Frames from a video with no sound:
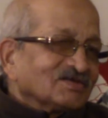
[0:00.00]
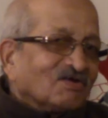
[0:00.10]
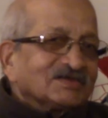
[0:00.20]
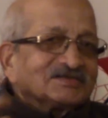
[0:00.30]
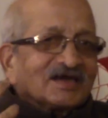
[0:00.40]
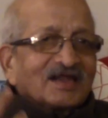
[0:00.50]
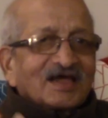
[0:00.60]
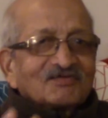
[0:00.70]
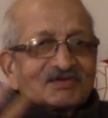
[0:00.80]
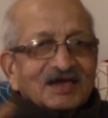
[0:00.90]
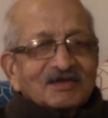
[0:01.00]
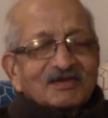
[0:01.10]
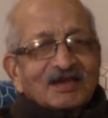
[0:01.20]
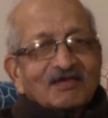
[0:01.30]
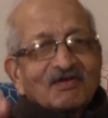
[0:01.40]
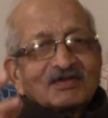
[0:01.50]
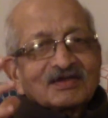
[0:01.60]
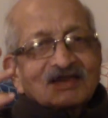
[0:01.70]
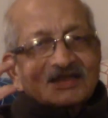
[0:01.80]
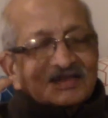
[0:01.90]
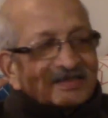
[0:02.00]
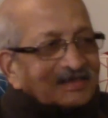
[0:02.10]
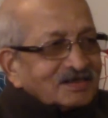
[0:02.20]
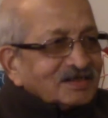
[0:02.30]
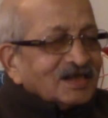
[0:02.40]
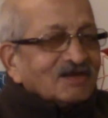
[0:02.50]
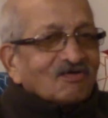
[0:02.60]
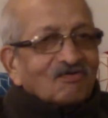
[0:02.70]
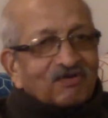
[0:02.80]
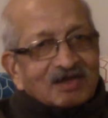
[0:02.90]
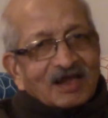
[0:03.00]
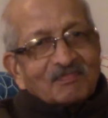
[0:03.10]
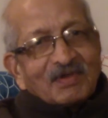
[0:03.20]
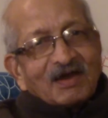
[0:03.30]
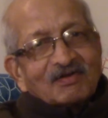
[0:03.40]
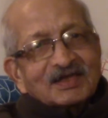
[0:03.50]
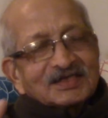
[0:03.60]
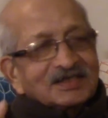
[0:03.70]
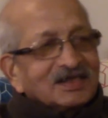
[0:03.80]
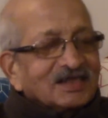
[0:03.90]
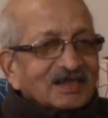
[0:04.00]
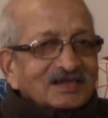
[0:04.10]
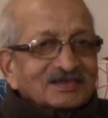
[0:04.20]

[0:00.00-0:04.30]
What chakras, what Kundalini, what deed or what karma or destiny?